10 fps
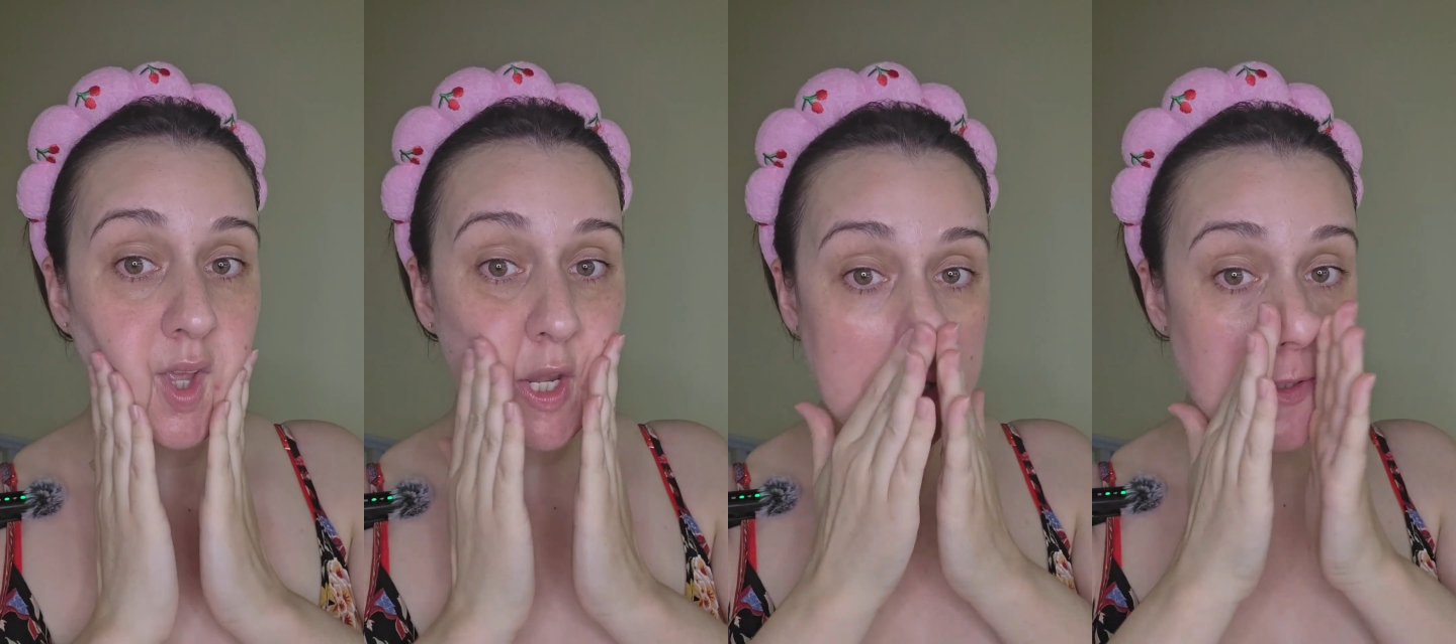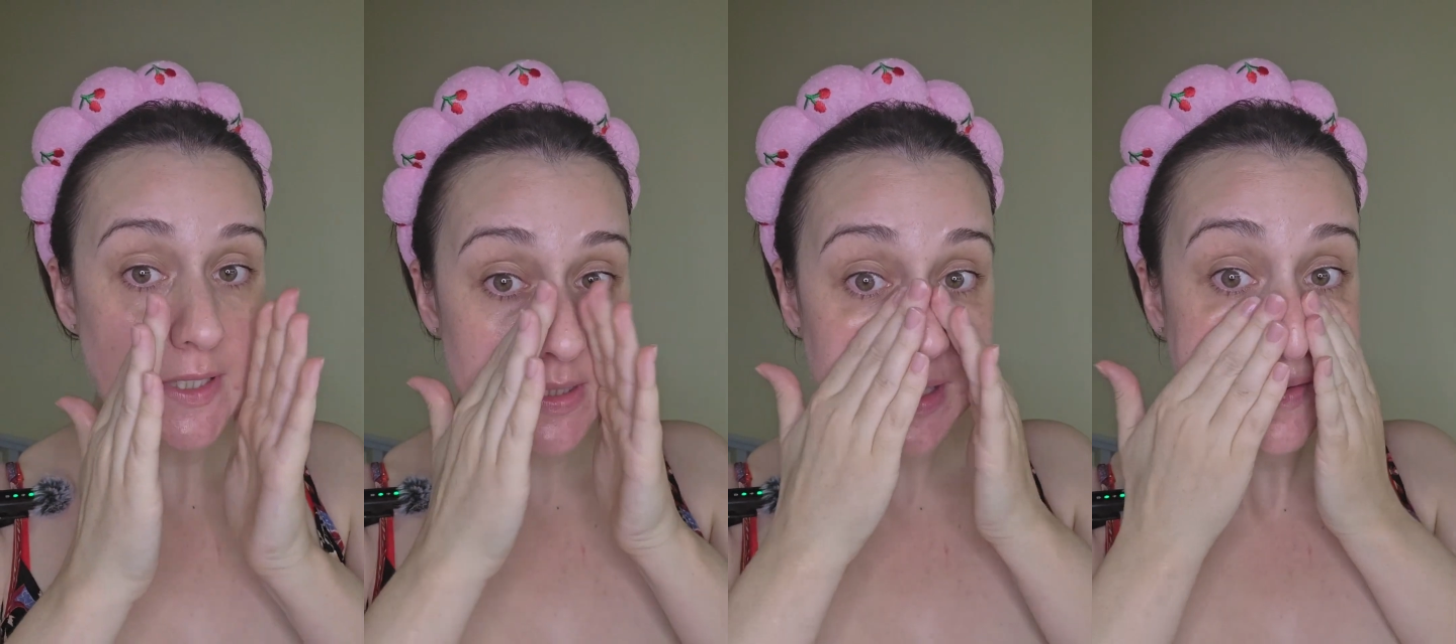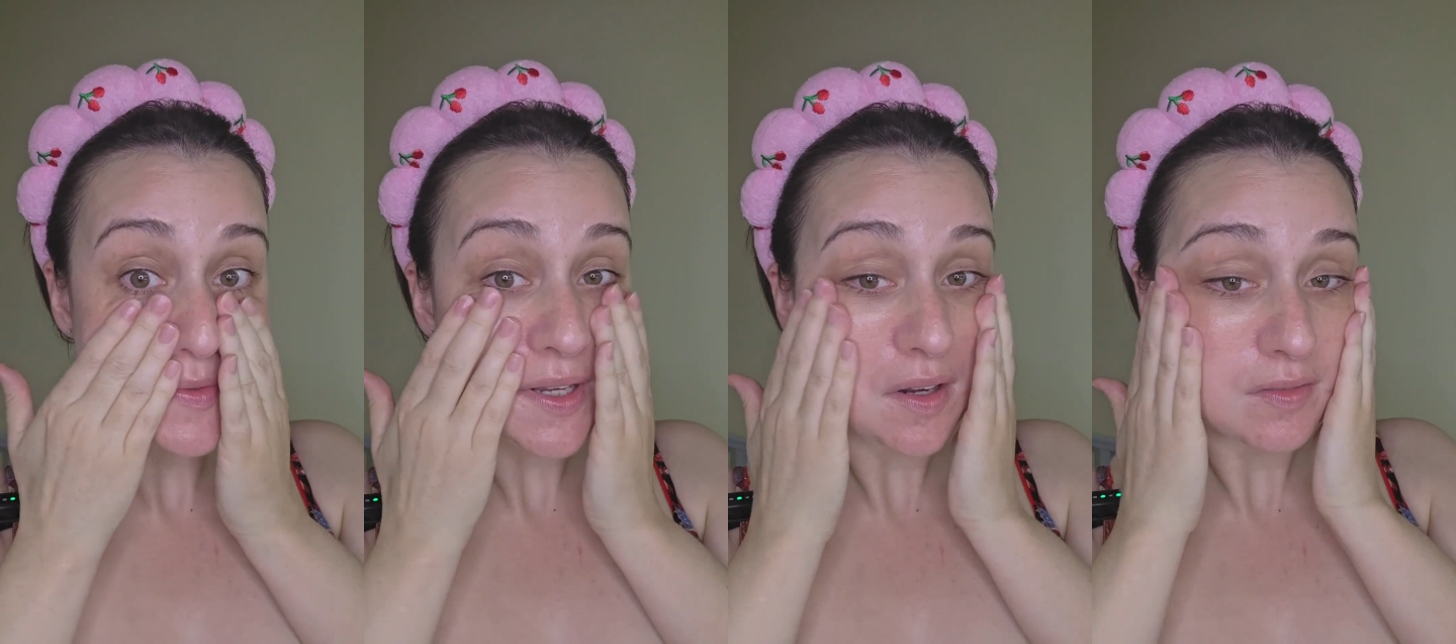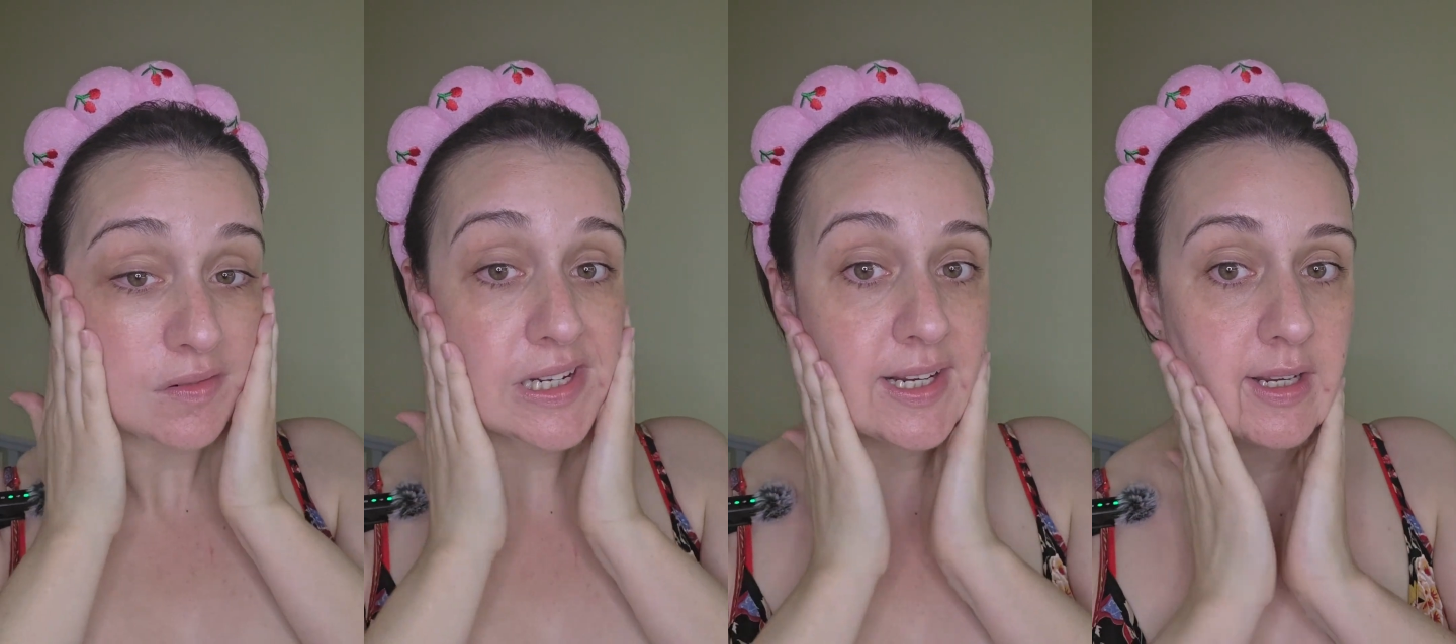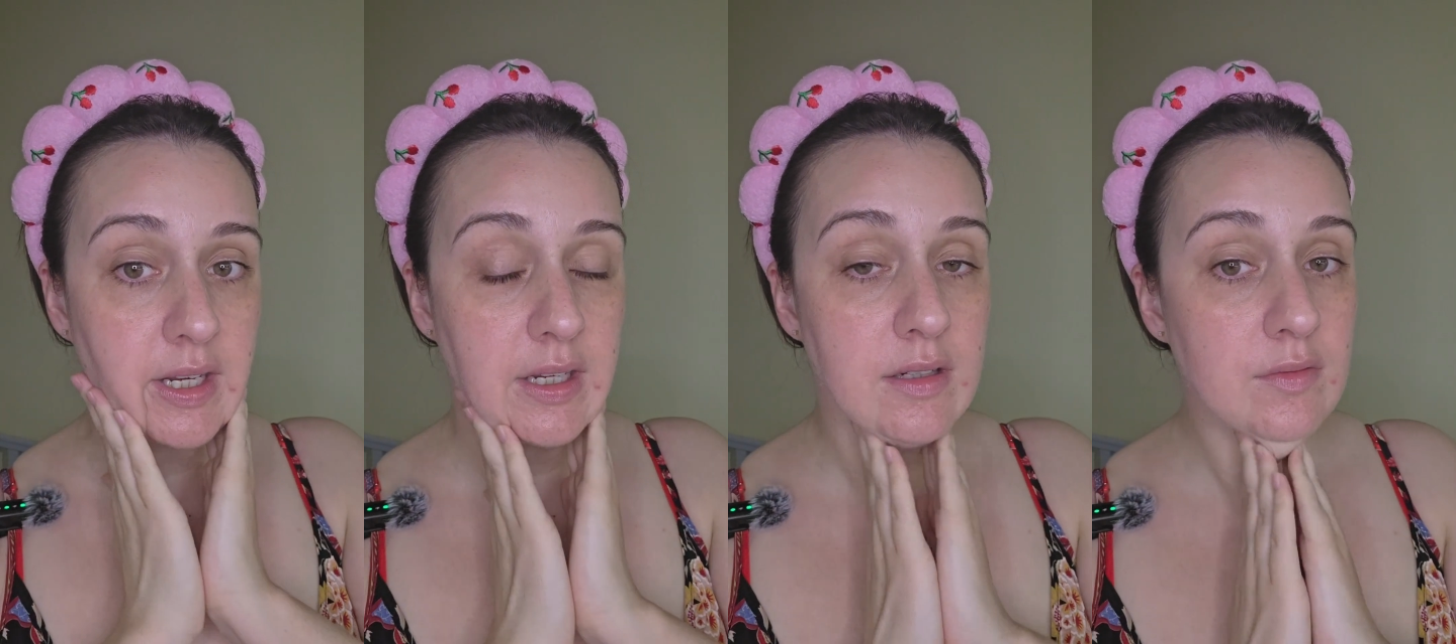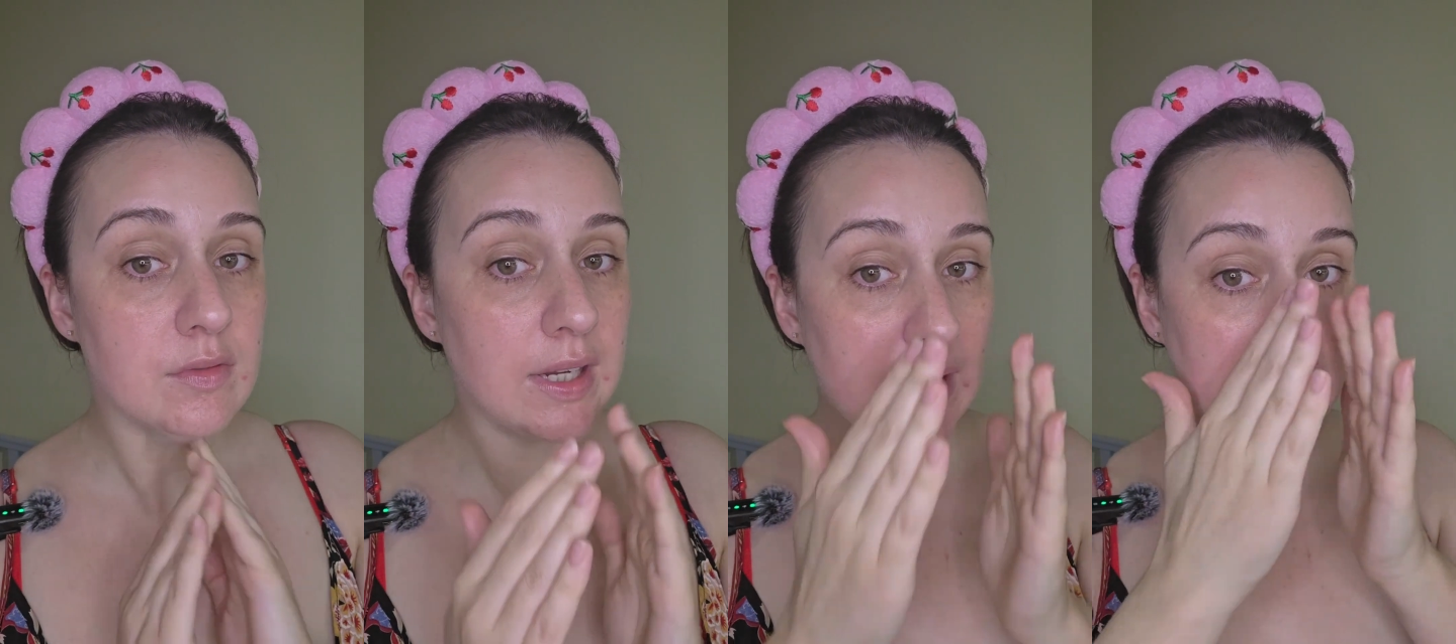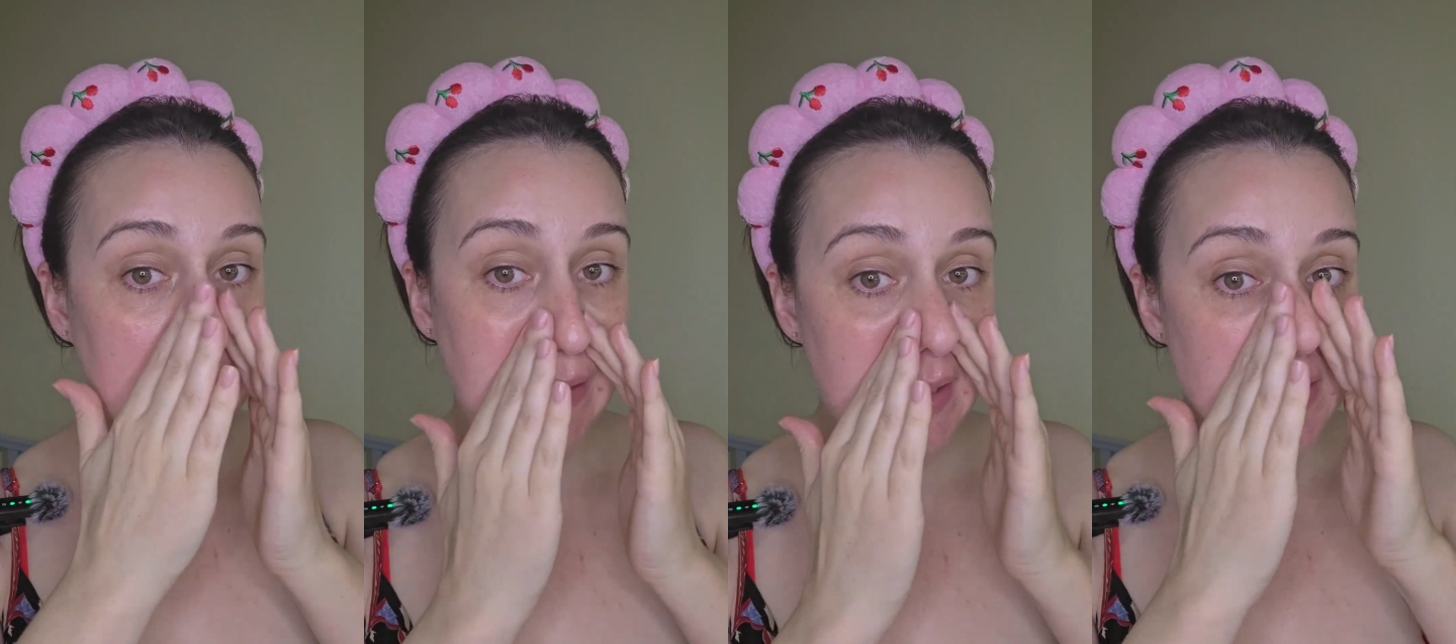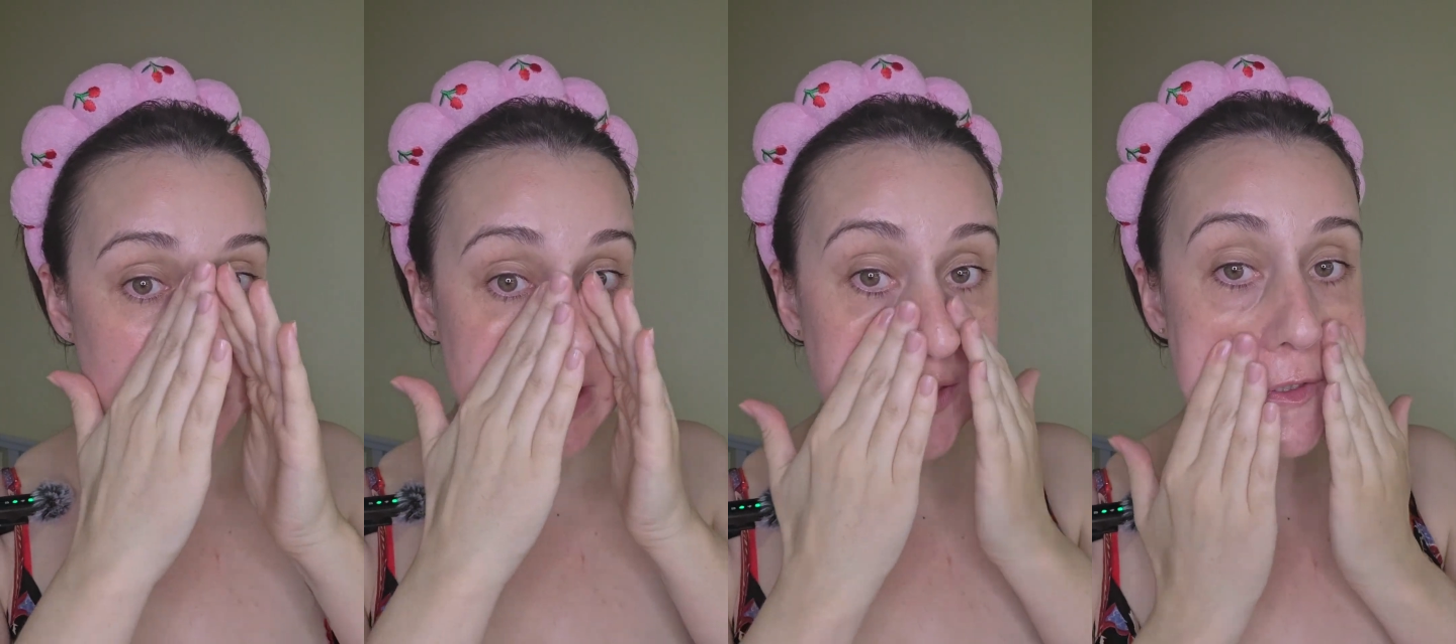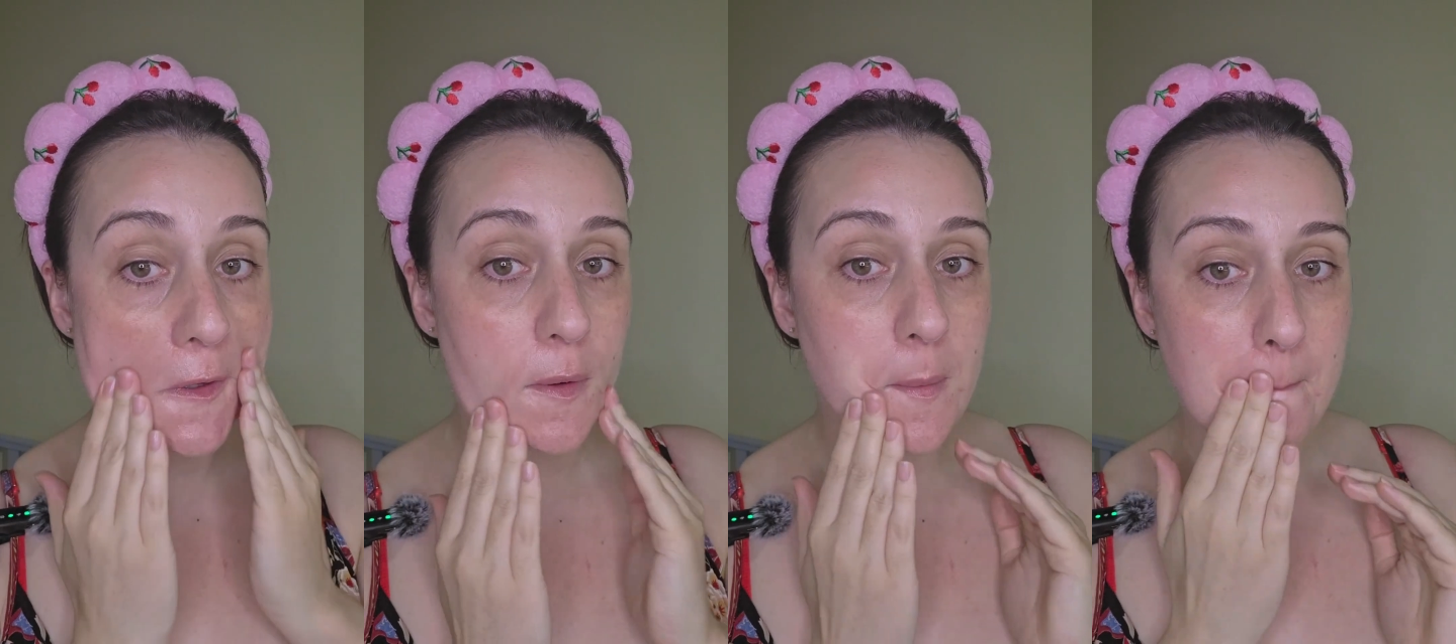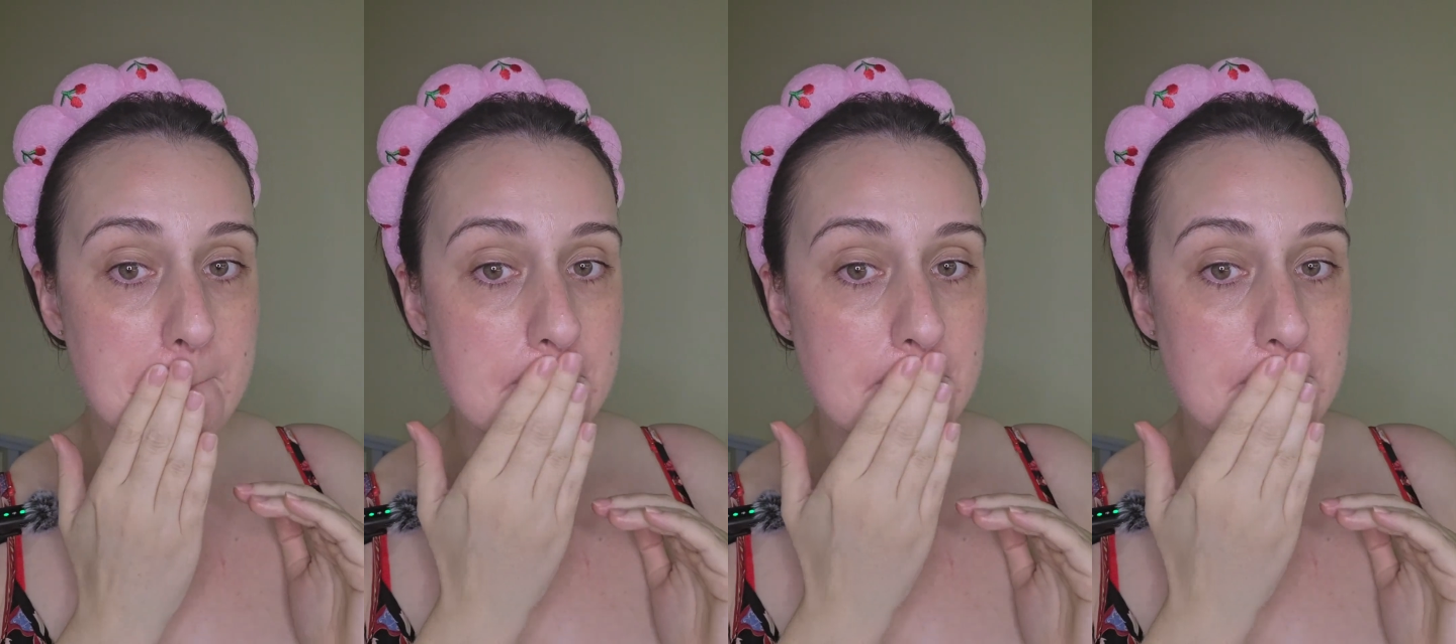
and it just gives a really, really subtle